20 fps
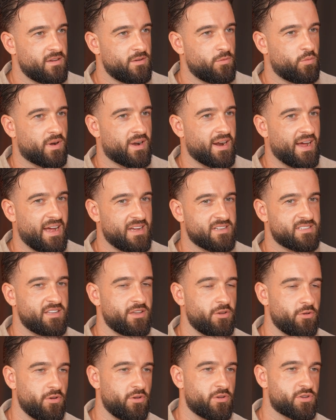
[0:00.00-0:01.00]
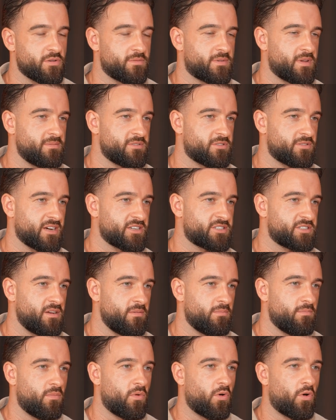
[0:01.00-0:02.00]
where it has sometimes you're actually
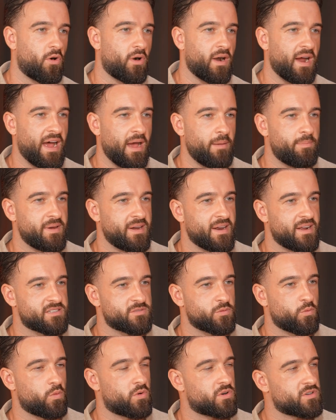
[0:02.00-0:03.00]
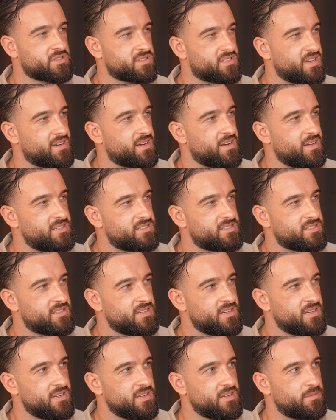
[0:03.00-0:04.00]
more happy that it's worse than it is
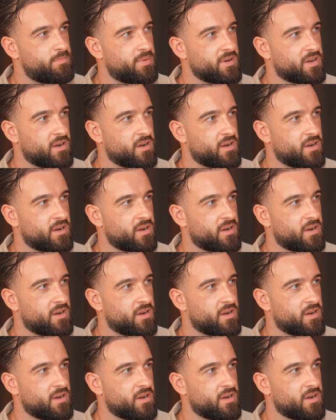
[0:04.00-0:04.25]
100%.